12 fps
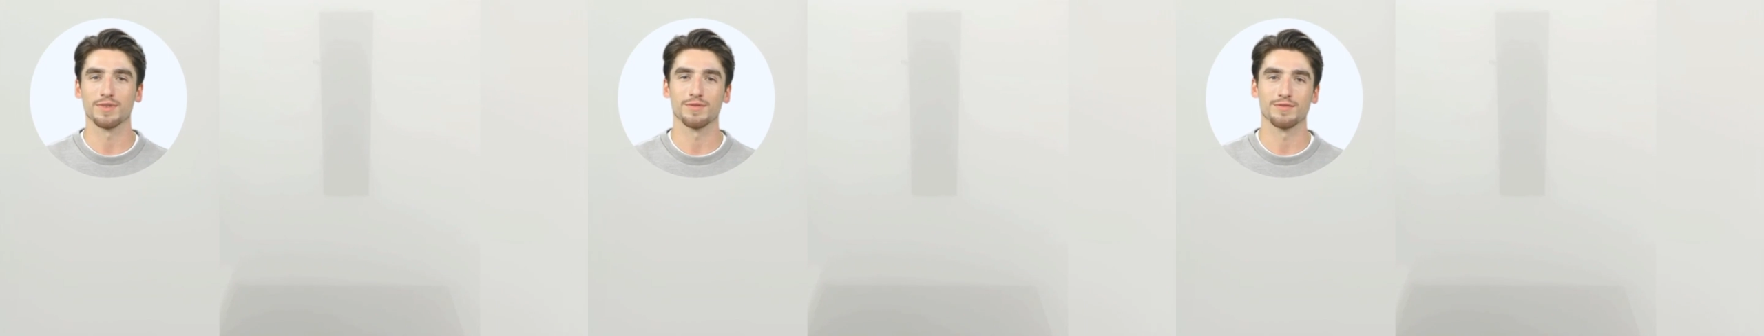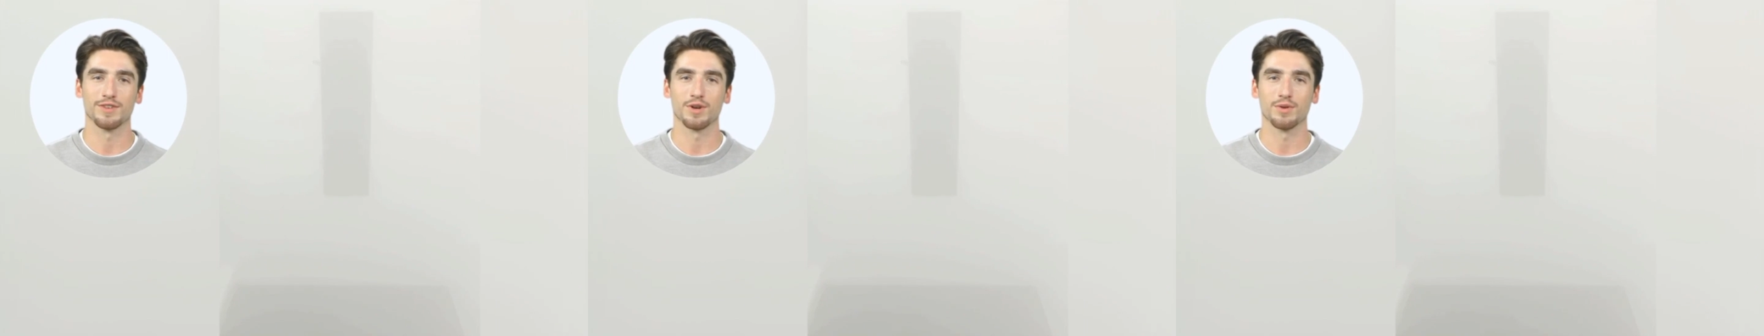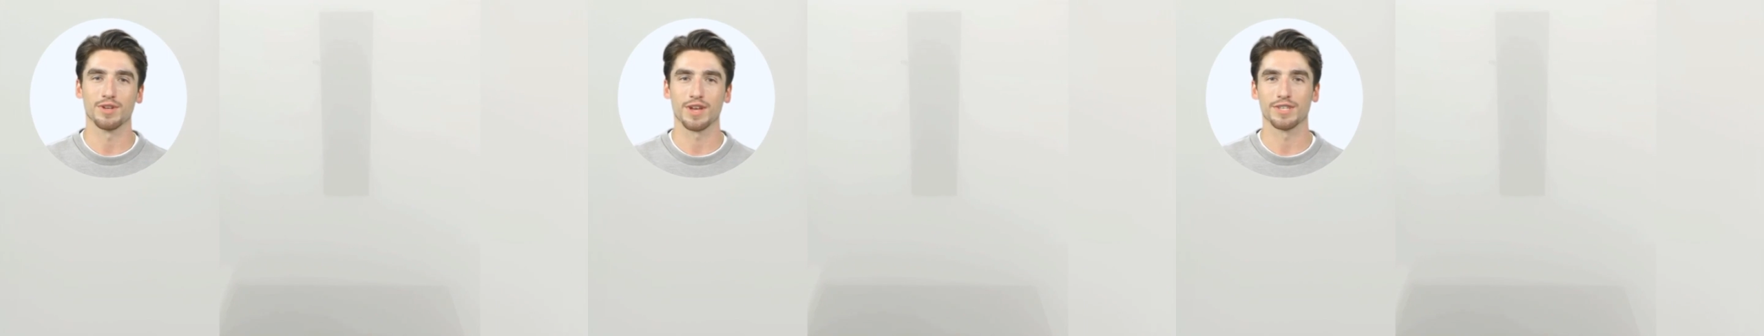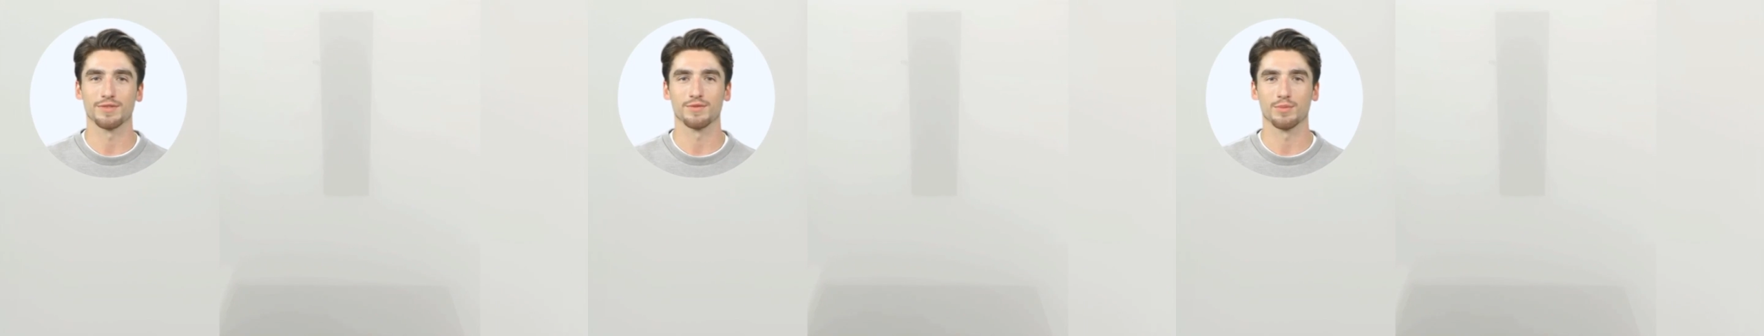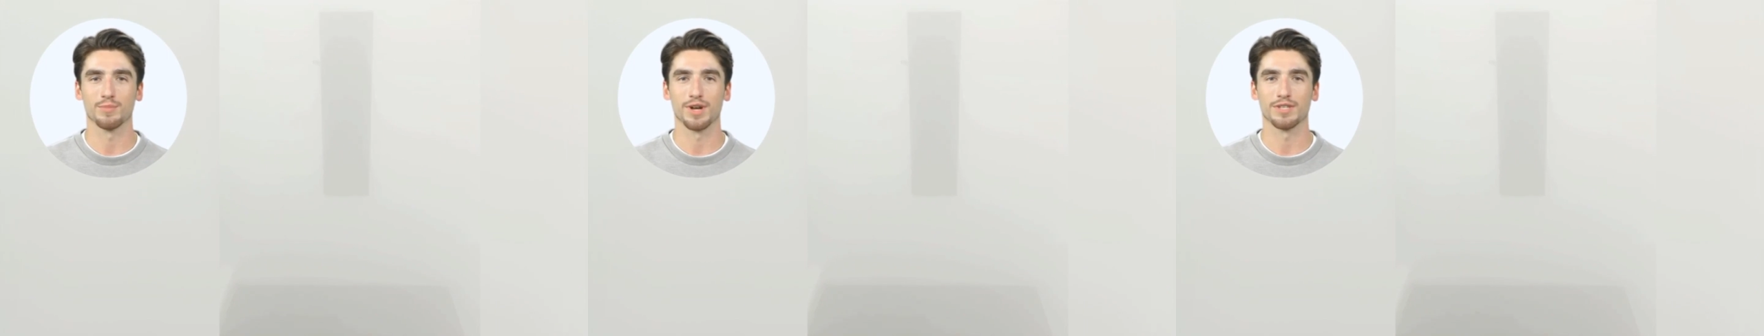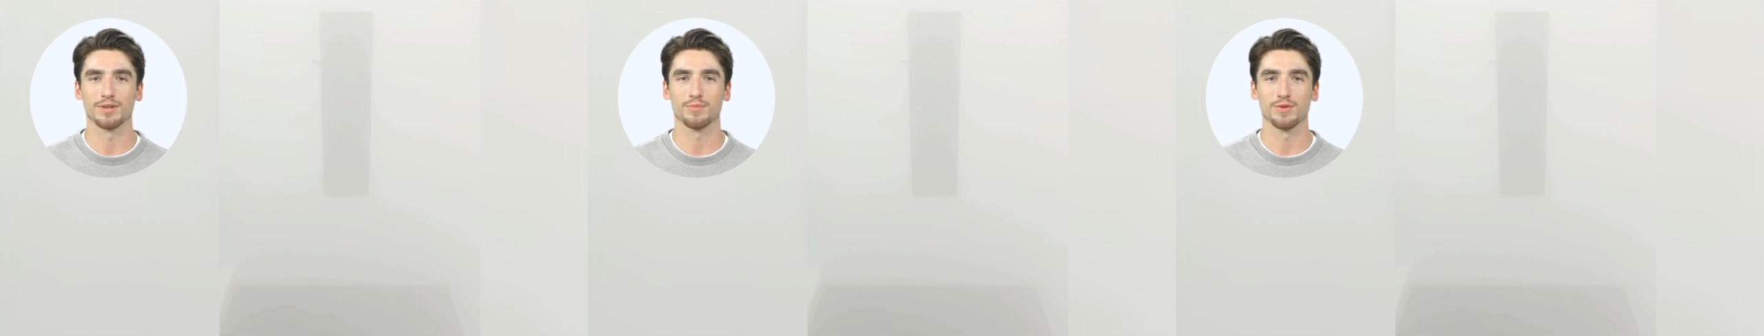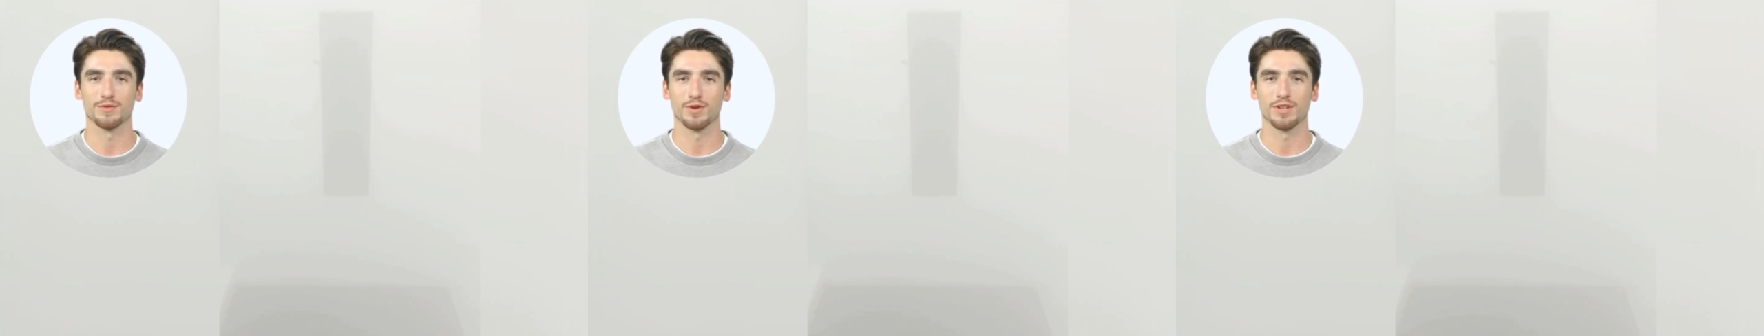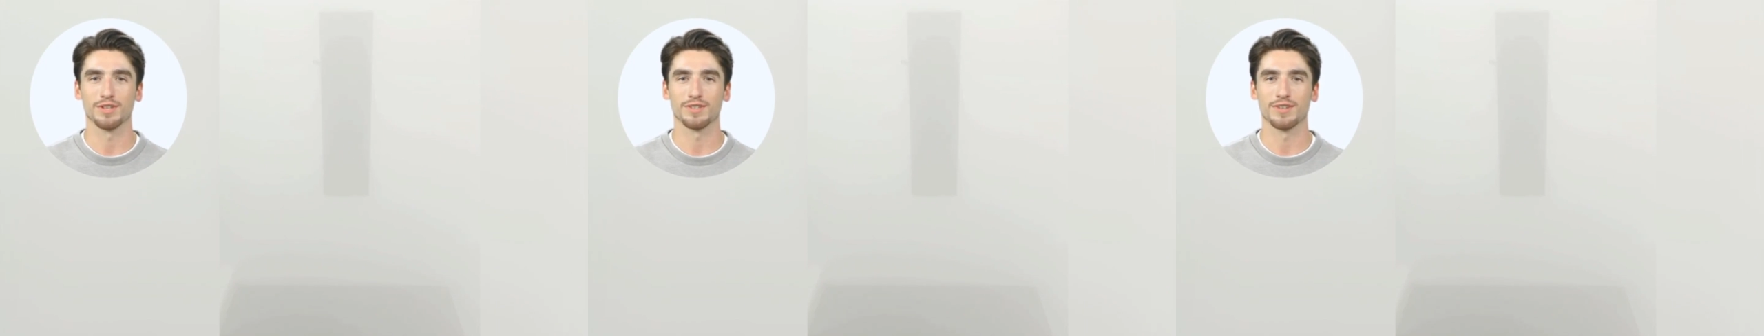Fahrenheit for best
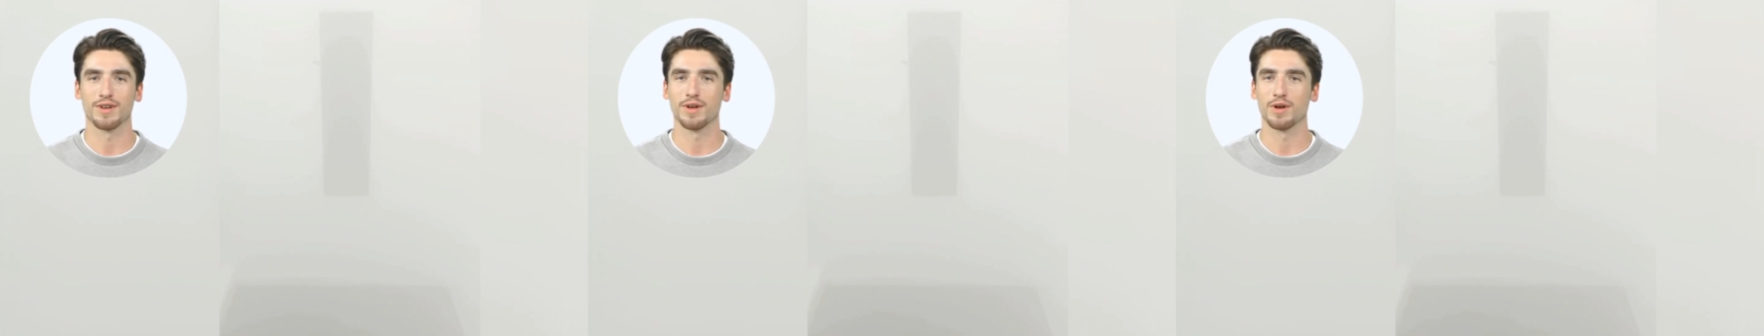performance,